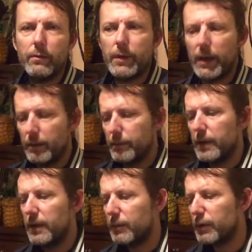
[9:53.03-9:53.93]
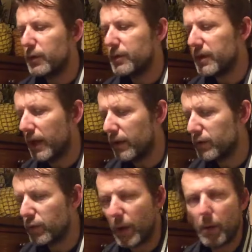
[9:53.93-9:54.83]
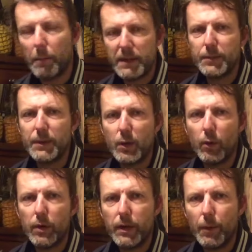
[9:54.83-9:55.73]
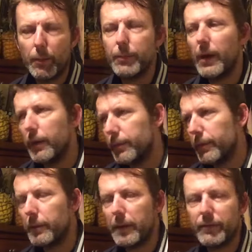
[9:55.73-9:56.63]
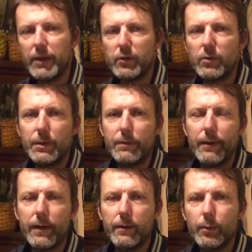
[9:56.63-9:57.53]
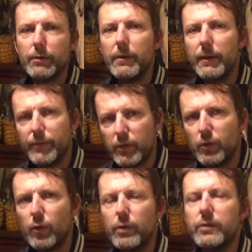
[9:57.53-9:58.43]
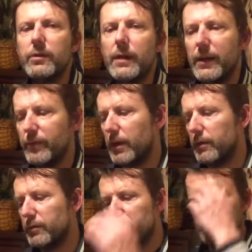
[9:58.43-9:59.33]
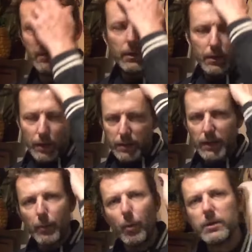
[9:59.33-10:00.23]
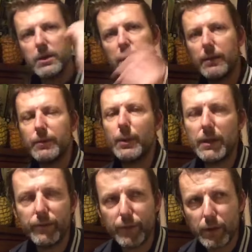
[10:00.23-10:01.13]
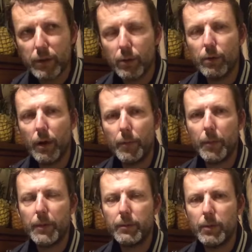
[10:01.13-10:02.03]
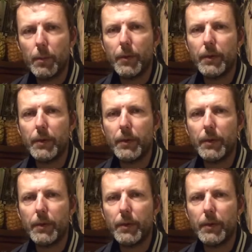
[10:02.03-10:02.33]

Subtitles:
Yeah, me and him can do a seance, although I'm meant to be calling him up. No, I'm going to have to get somebody around and we're going to have to talk to Dave the Ghost. I say, why does he keep swinging the fucking door open when I'm doing my